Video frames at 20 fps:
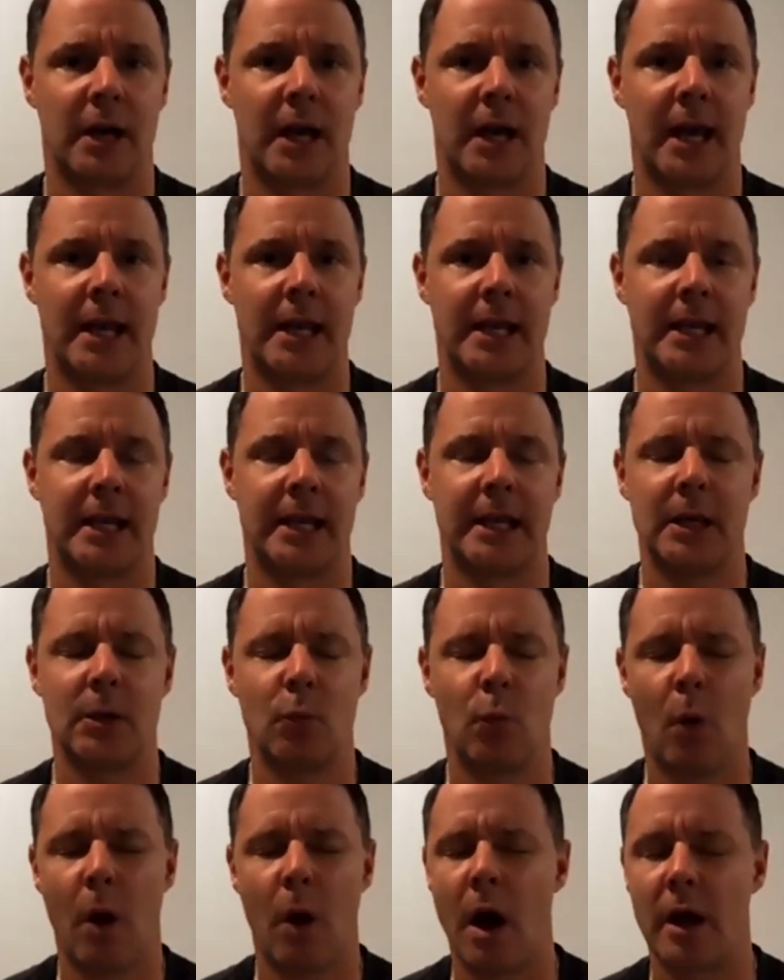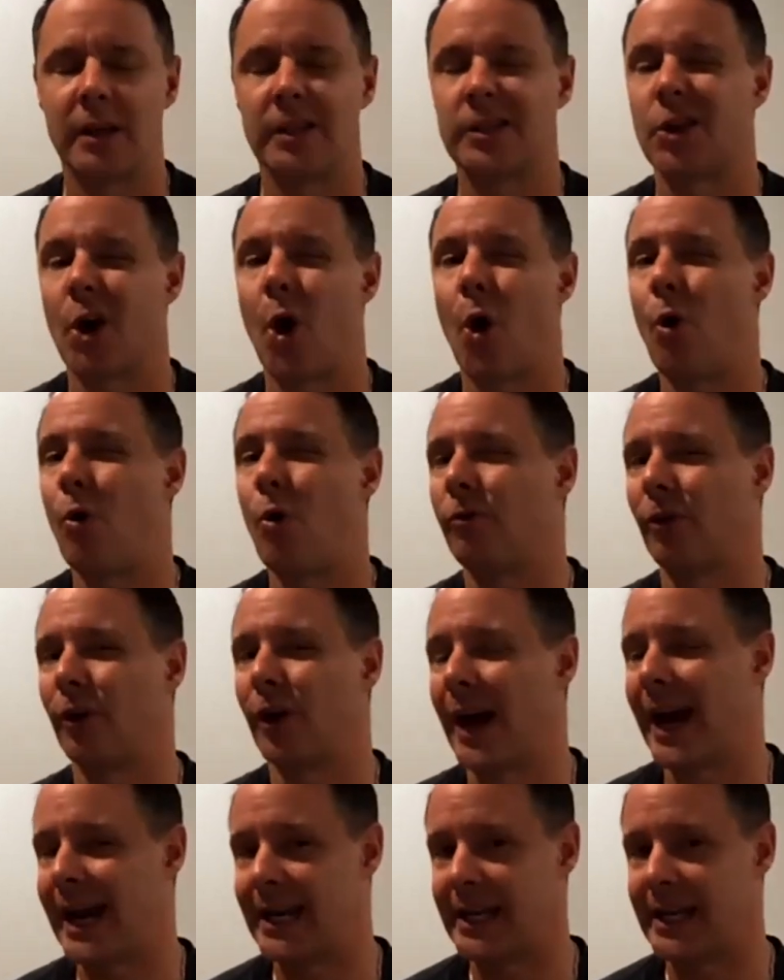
and he was over 80